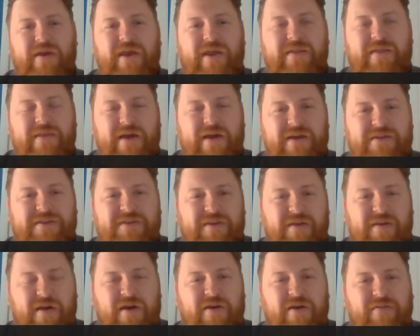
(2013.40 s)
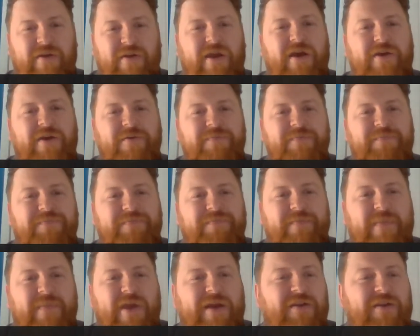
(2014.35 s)
in that scenario,
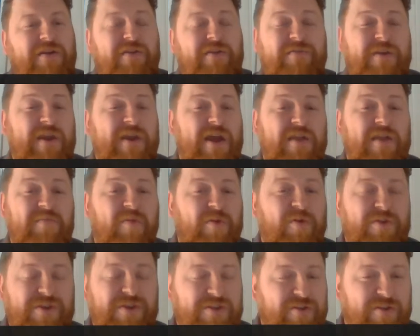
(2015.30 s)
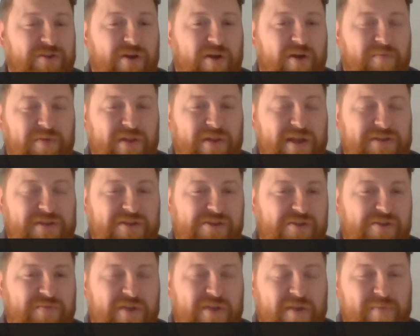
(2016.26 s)
I don't know if you're getting a mortgage or not, but let's
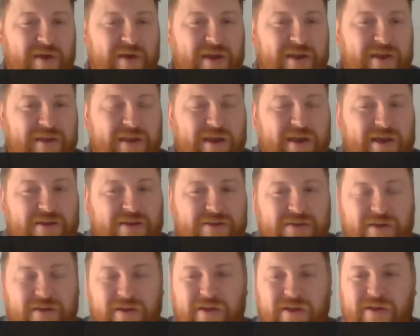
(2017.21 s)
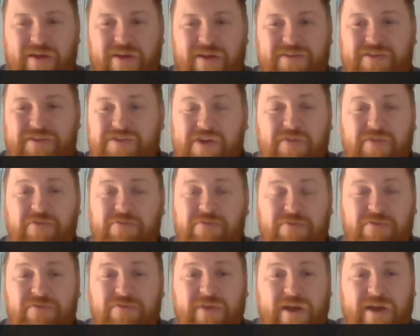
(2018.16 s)
assume that you're buying it cash. As a general
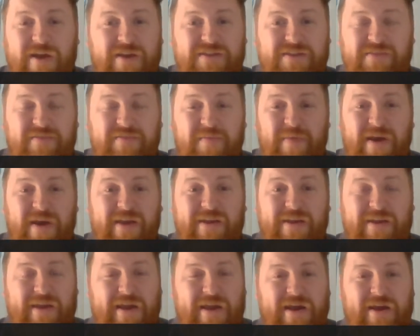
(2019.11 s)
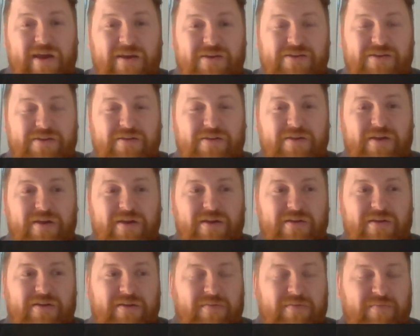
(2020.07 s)
rule, guys, if you're buying it cash,
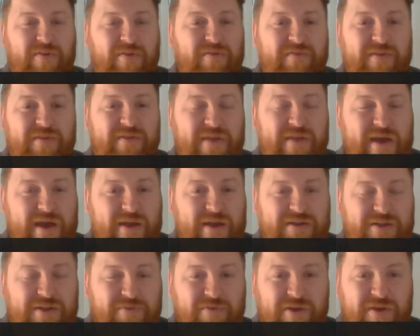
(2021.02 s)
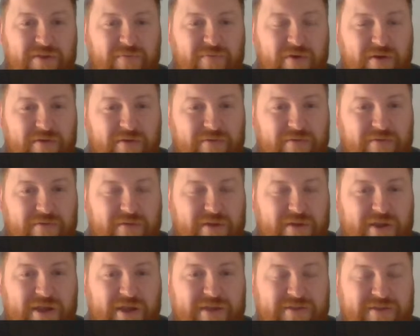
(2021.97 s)
move in there, do what you want.
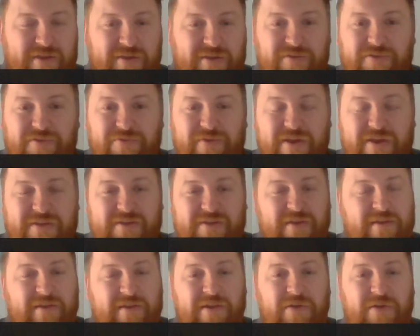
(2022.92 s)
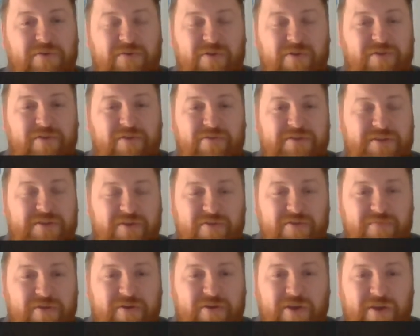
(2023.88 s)
It's at your risk that the local authority
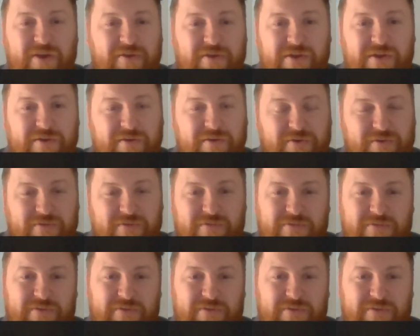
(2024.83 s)
come knocking on your door.